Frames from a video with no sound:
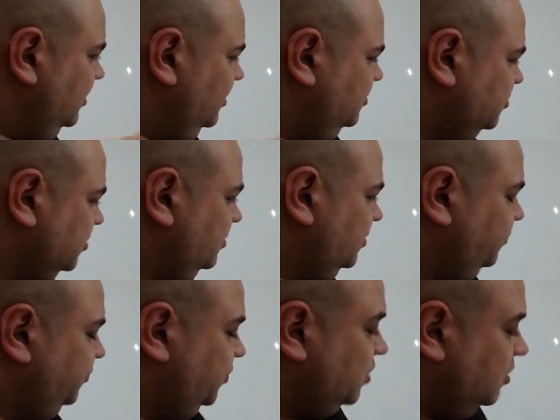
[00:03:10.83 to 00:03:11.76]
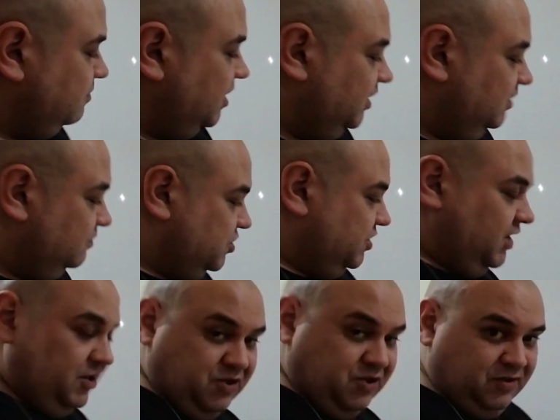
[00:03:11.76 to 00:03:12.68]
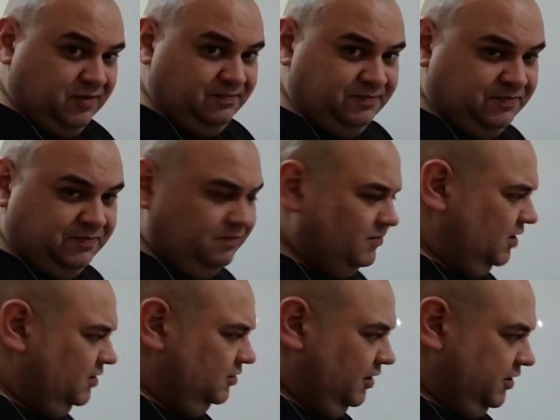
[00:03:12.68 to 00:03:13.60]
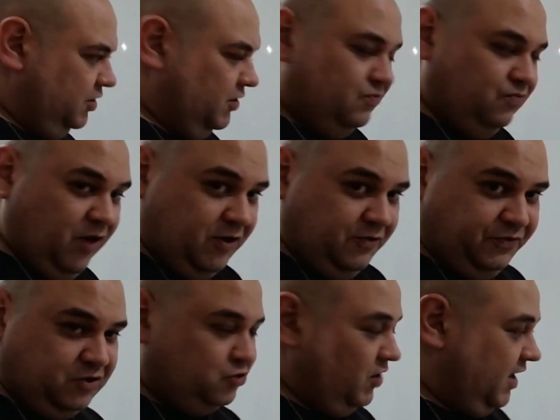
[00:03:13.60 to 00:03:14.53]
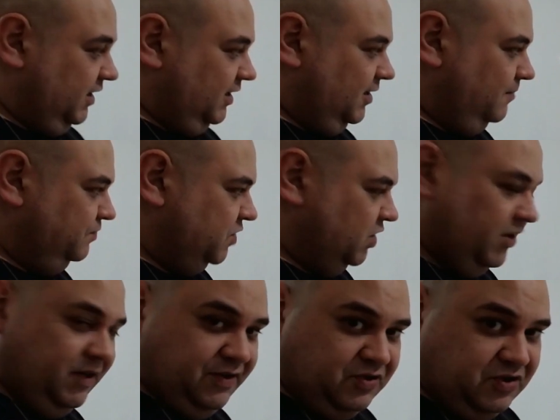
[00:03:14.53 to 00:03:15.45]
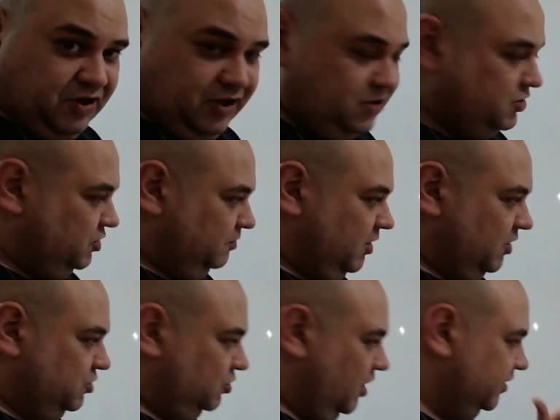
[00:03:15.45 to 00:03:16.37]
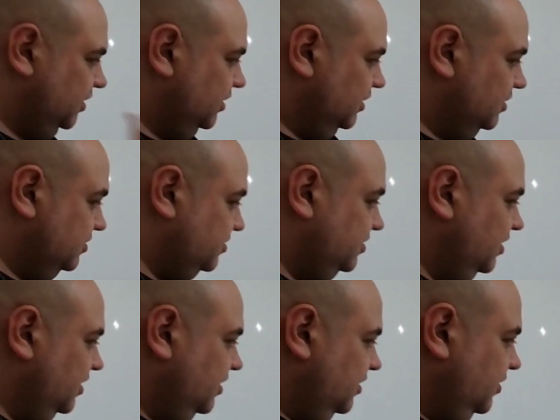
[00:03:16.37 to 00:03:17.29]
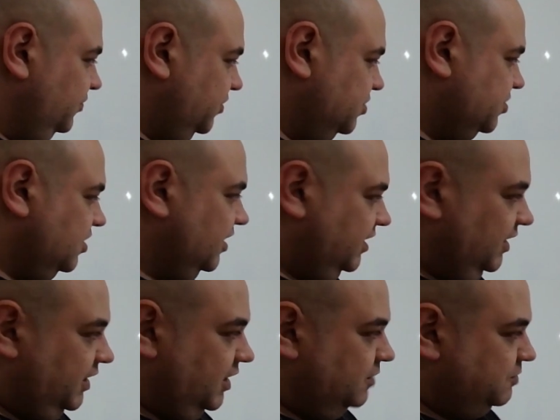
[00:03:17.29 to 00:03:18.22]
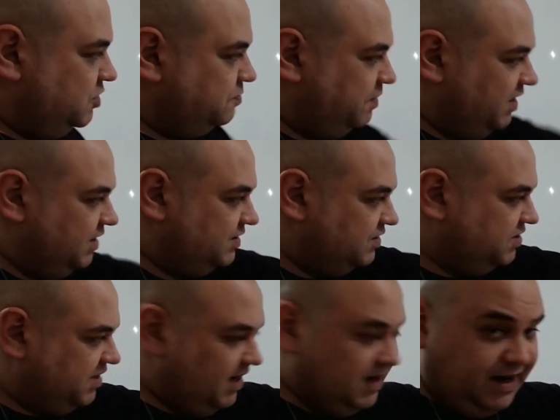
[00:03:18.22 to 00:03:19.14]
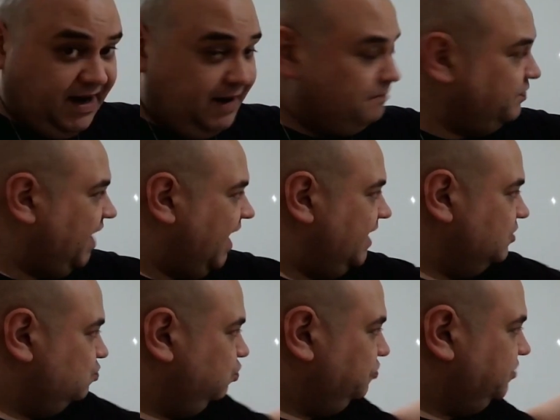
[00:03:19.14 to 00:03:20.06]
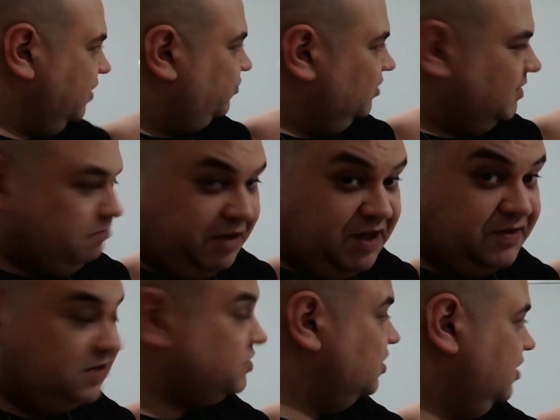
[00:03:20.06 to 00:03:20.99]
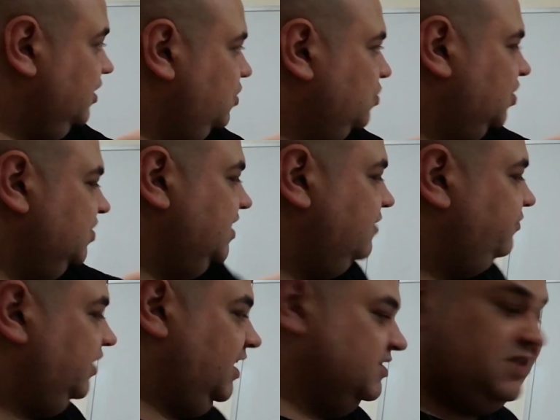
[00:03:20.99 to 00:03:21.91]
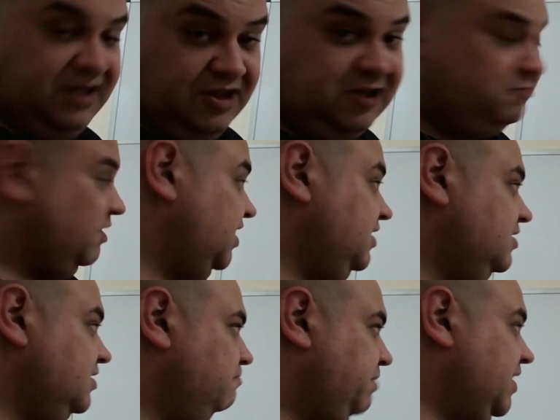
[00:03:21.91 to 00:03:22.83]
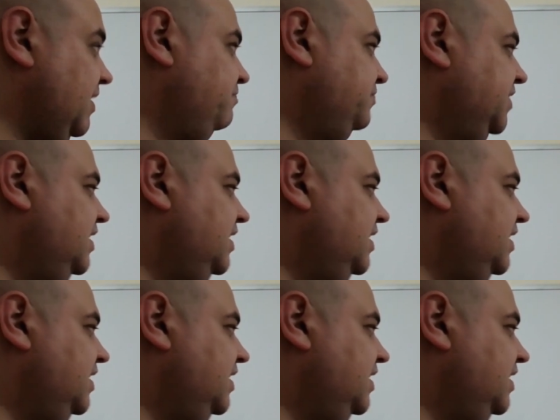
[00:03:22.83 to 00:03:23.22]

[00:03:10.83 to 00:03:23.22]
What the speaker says: So if you don't make any mistakes, well, you don't run off the track, you don't hit the signs too much or other cars, this guy can get up to speed and stay there and will definitely beat this guy who can never get to this speed. But